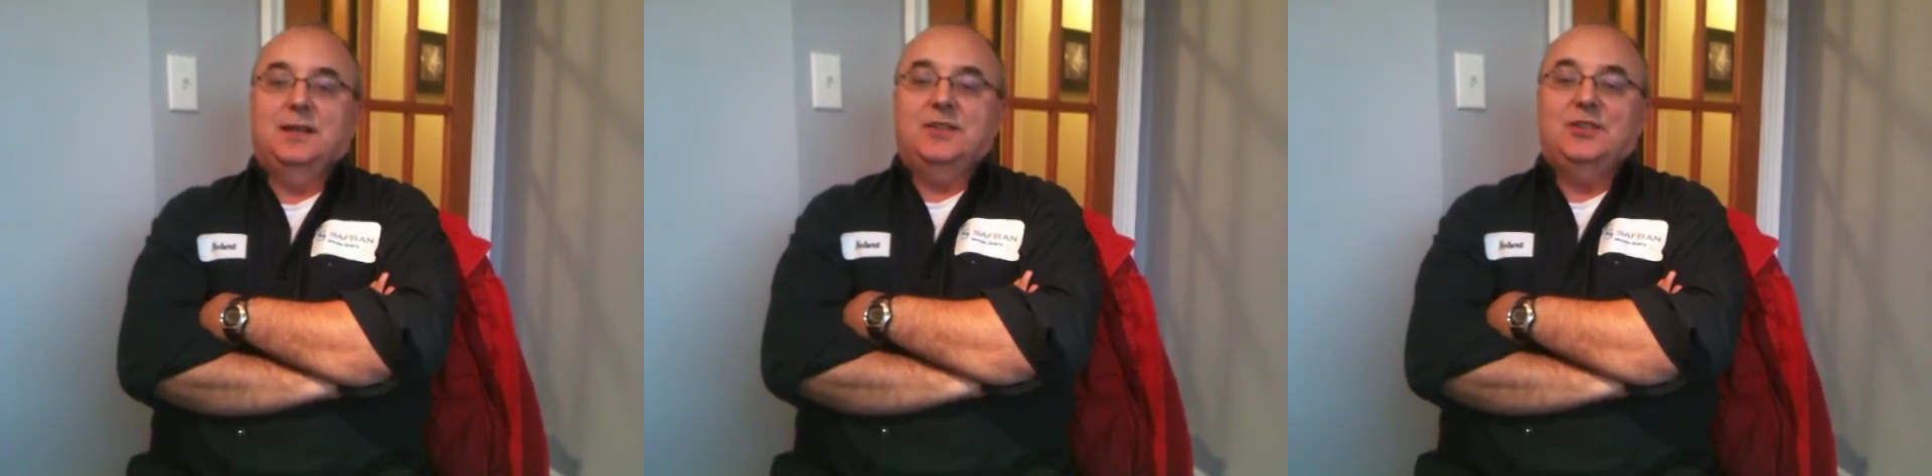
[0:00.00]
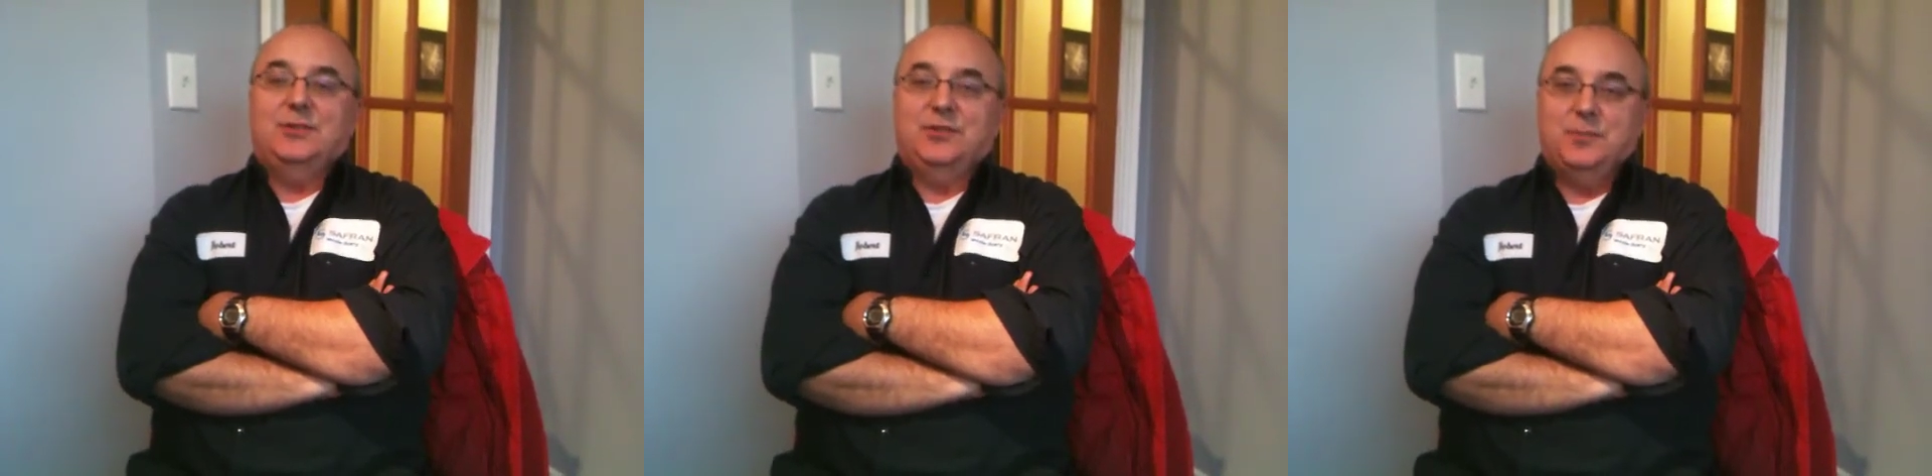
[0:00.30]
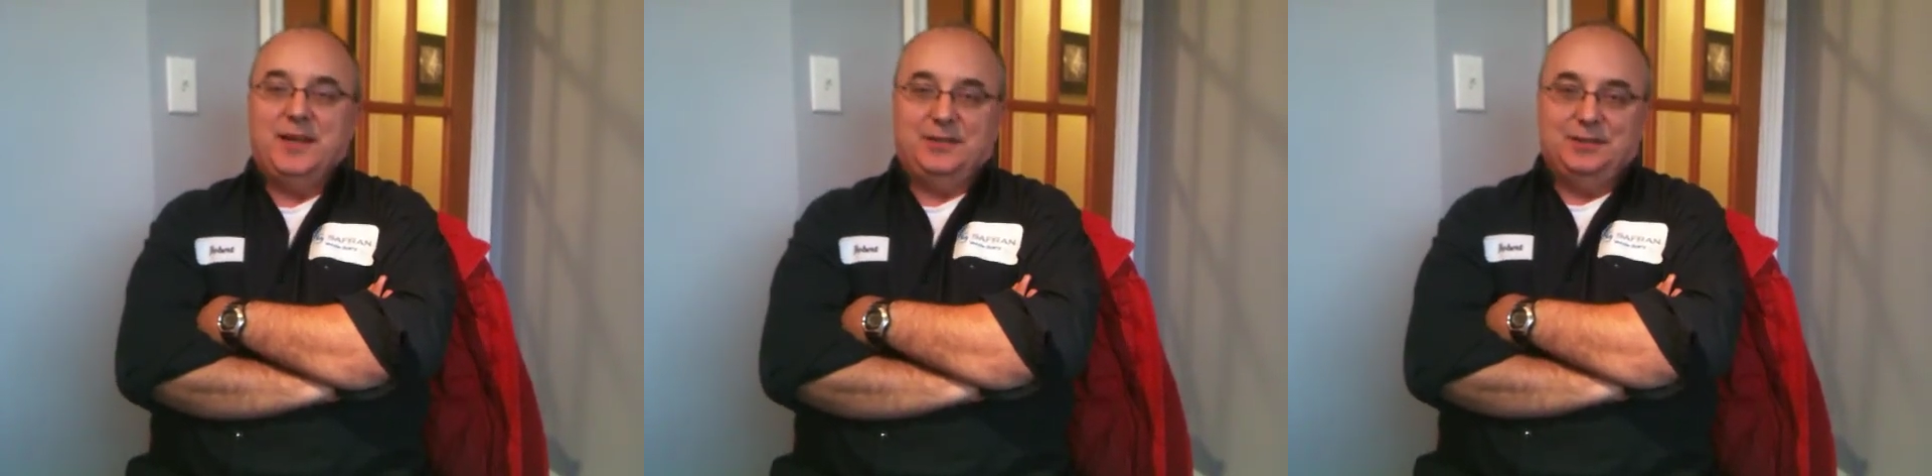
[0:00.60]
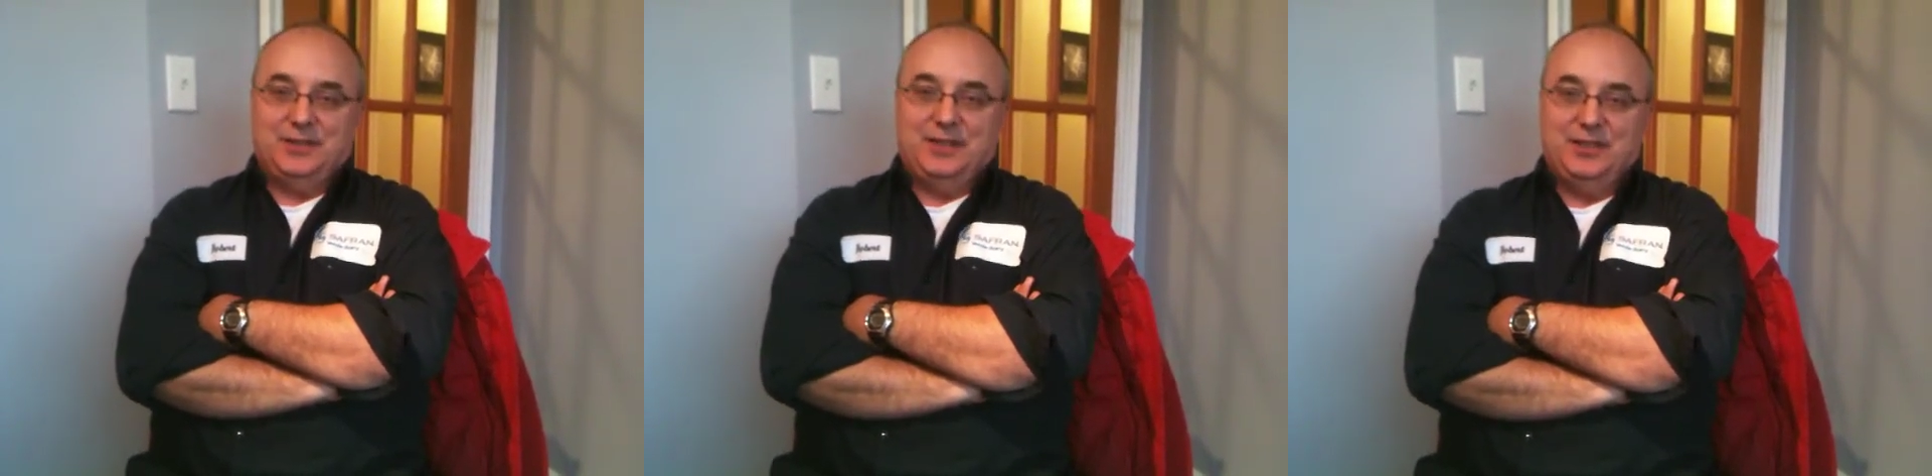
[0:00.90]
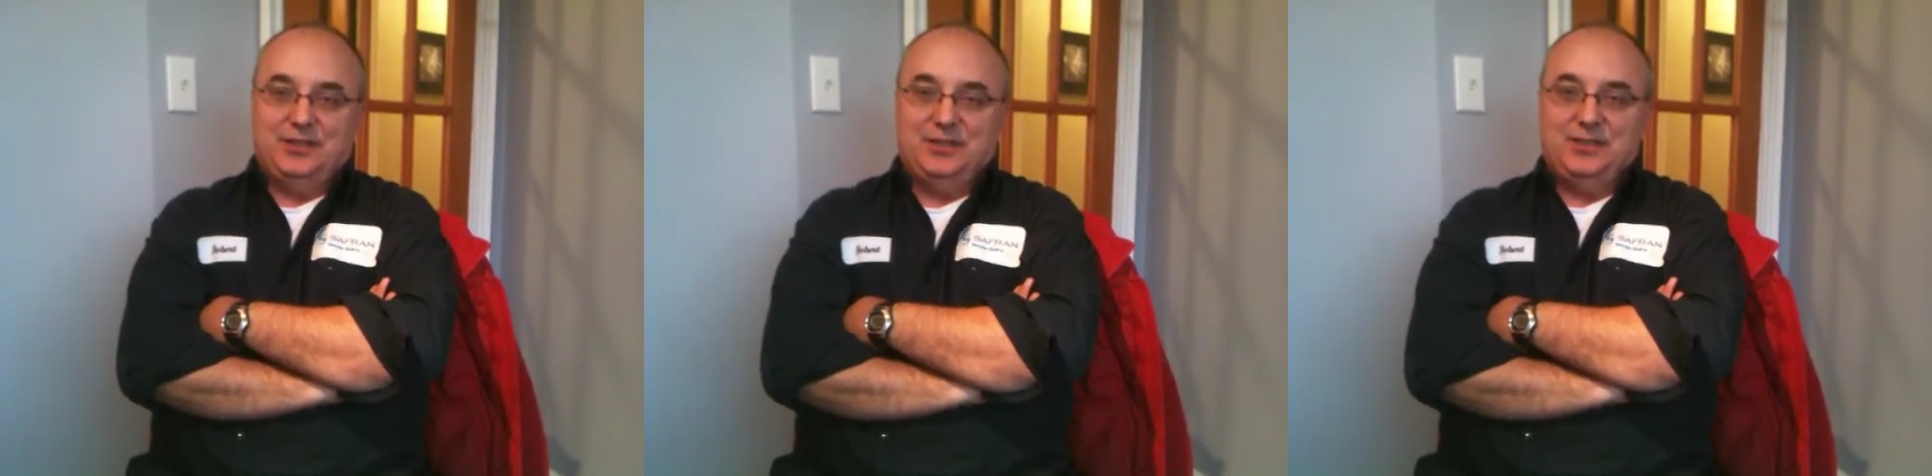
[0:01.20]
serious medical
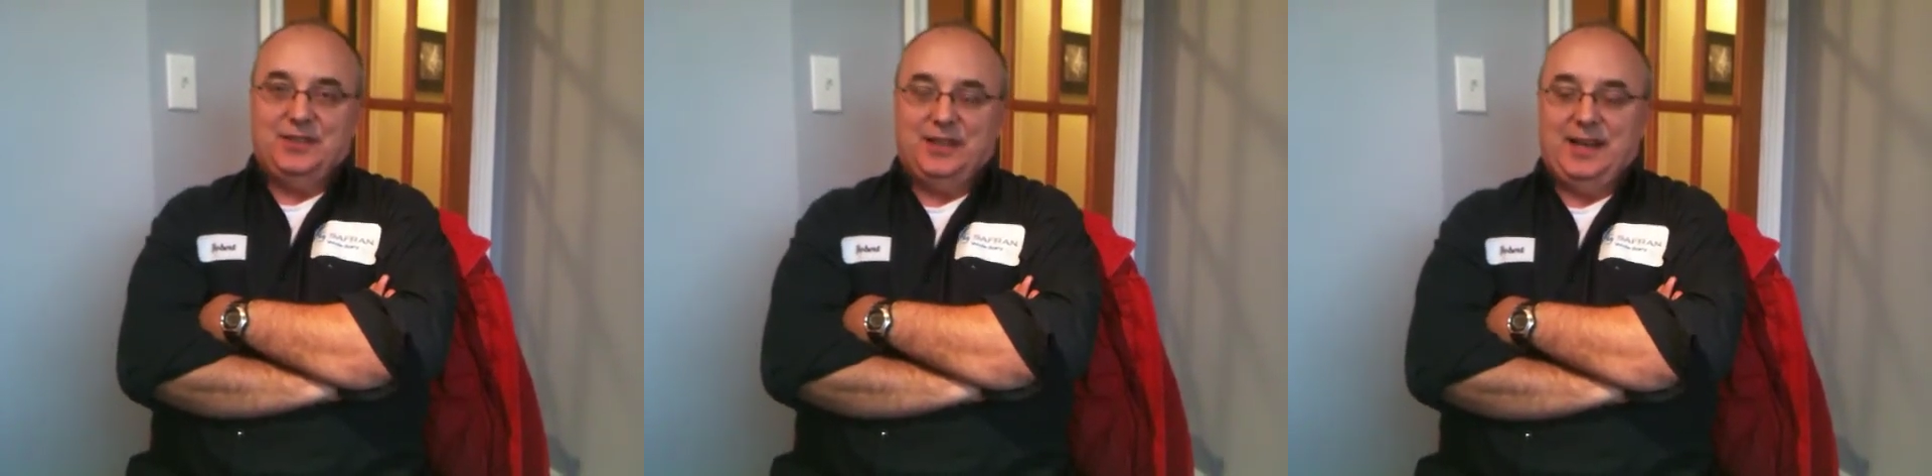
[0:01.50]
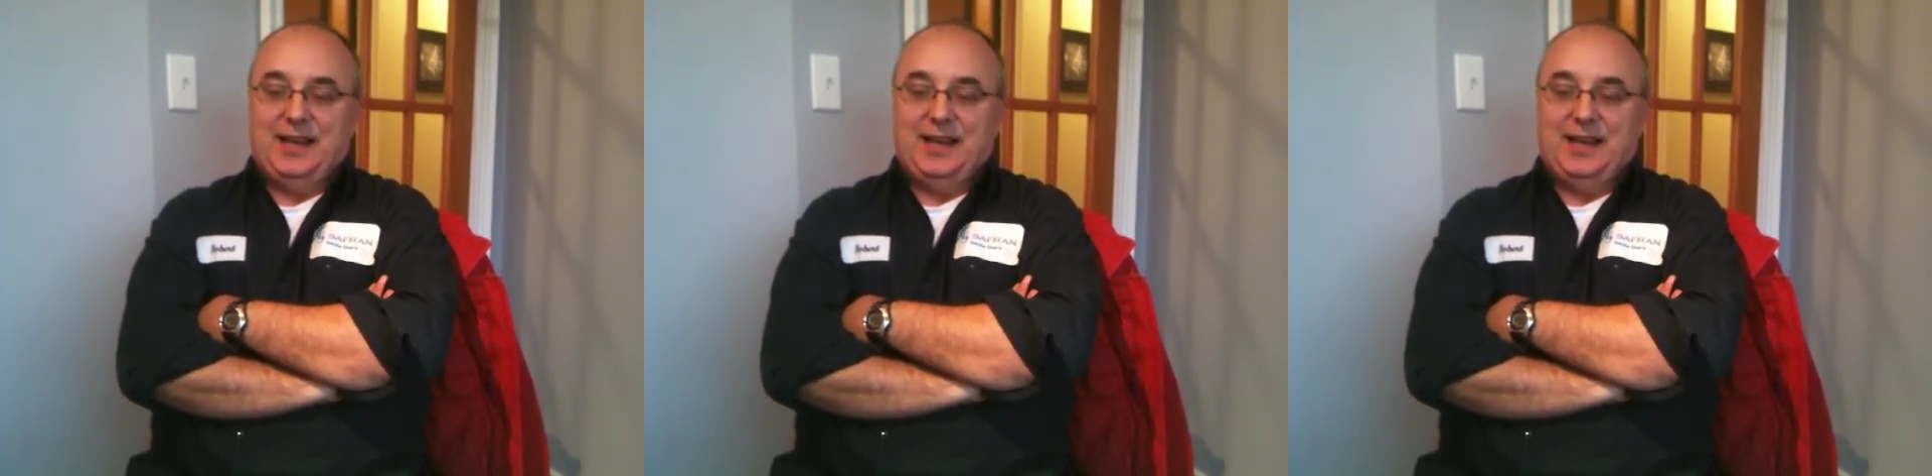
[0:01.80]
conditions,